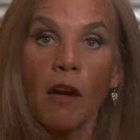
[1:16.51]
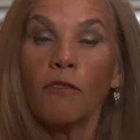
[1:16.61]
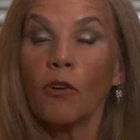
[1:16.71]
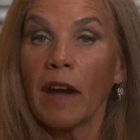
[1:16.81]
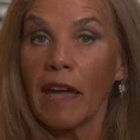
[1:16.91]

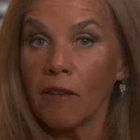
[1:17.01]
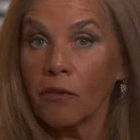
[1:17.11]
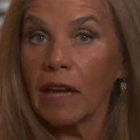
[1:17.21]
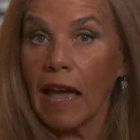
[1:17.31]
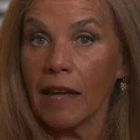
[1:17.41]
For
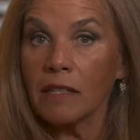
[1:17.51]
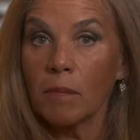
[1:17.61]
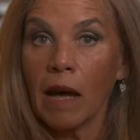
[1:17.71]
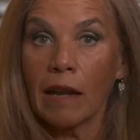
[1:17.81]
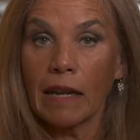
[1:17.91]
every
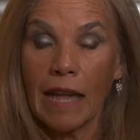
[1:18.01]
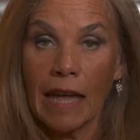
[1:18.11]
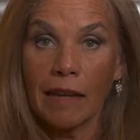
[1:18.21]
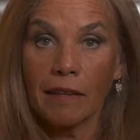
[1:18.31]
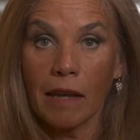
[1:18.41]
antibiotic
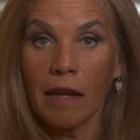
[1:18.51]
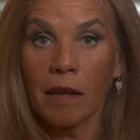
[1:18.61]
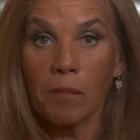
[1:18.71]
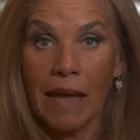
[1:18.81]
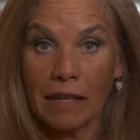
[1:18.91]
and
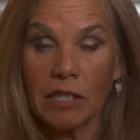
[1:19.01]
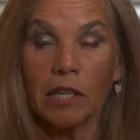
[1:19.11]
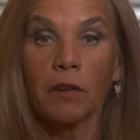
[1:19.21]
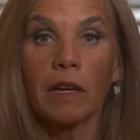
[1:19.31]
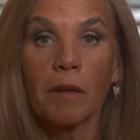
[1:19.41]

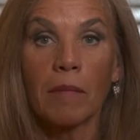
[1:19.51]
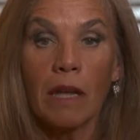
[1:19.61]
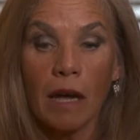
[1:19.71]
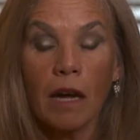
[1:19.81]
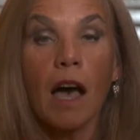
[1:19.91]
bacterium
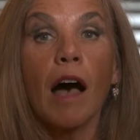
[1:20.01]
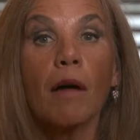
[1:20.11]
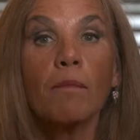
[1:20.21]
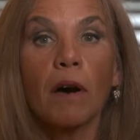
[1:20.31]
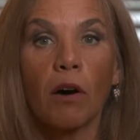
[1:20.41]

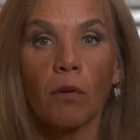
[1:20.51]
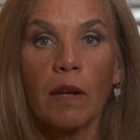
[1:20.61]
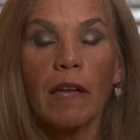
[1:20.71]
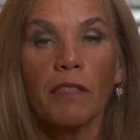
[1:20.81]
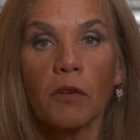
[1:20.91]
combo,
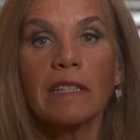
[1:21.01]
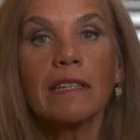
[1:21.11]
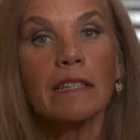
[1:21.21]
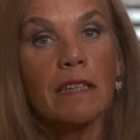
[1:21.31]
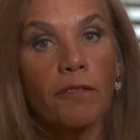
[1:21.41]
there is
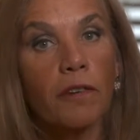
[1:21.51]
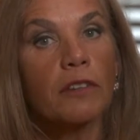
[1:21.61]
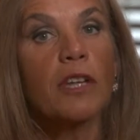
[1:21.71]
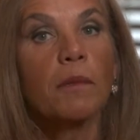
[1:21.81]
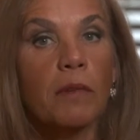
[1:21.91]
a
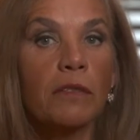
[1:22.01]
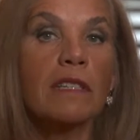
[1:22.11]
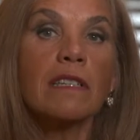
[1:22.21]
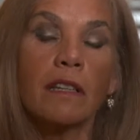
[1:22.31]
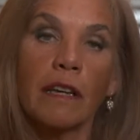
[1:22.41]
different
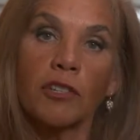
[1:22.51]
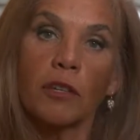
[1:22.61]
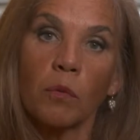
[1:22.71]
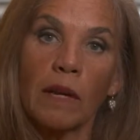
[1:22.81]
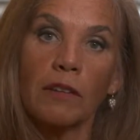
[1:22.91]
mutant
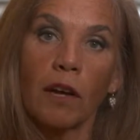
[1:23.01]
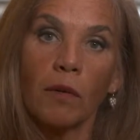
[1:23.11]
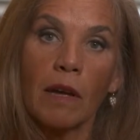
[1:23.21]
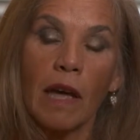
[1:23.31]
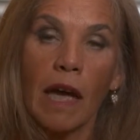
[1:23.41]
selection
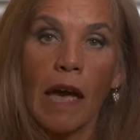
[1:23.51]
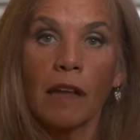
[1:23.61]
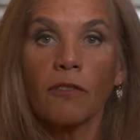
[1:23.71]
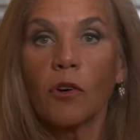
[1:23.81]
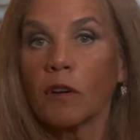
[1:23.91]
window.
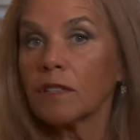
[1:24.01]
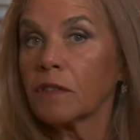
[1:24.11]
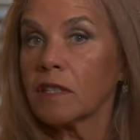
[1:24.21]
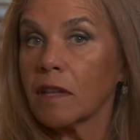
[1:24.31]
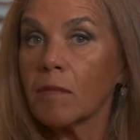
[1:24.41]
And of course,
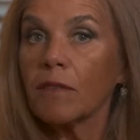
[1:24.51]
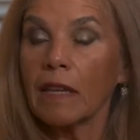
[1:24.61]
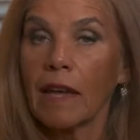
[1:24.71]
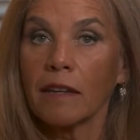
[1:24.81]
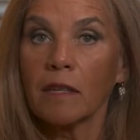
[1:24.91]
for some of
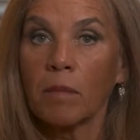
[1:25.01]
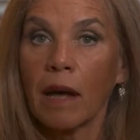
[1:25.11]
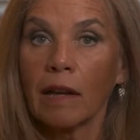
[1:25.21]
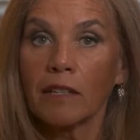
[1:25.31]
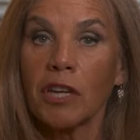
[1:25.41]
the
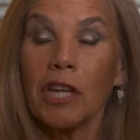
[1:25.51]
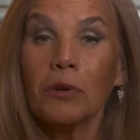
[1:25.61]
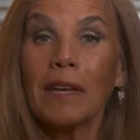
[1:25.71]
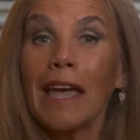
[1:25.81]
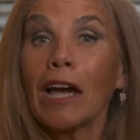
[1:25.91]
antibiotics,
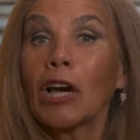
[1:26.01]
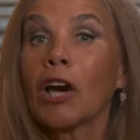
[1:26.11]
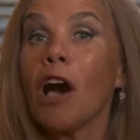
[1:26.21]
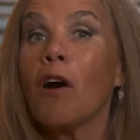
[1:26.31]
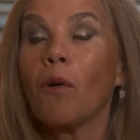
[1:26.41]
you can't
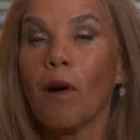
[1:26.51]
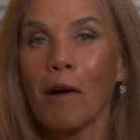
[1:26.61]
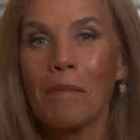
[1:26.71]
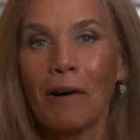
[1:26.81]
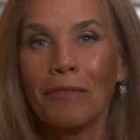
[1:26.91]
go
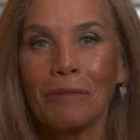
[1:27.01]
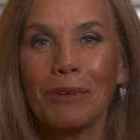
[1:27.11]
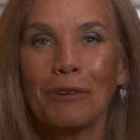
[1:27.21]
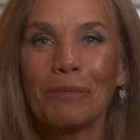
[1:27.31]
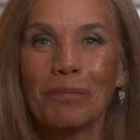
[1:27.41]
above the
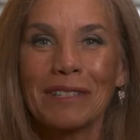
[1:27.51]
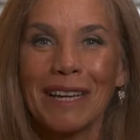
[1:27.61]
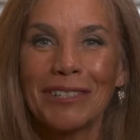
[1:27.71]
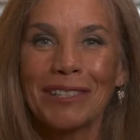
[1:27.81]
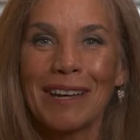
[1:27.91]
mutant
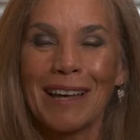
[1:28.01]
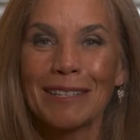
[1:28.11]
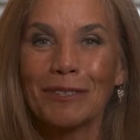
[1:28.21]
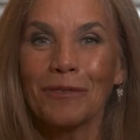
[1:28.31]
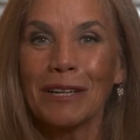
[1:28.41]
protection
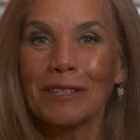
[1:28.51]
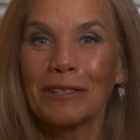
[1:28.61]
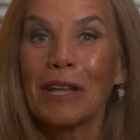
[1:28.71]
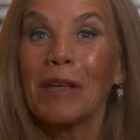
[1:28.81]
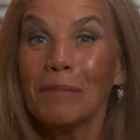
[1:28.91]
concentration
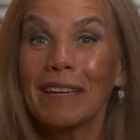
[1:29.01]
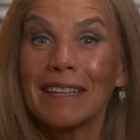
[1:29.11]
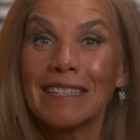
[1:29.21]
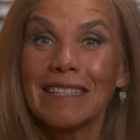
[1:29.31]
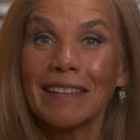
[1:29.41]

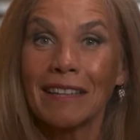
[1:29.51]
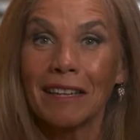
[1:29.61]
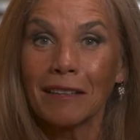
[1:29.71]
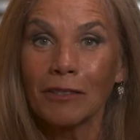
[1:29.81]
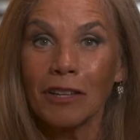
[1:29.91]
because it's a
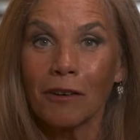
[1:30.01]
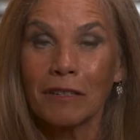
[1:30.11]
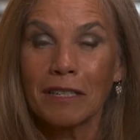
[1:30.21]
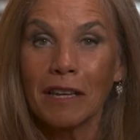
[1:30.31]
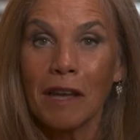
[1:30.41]
lethal dose.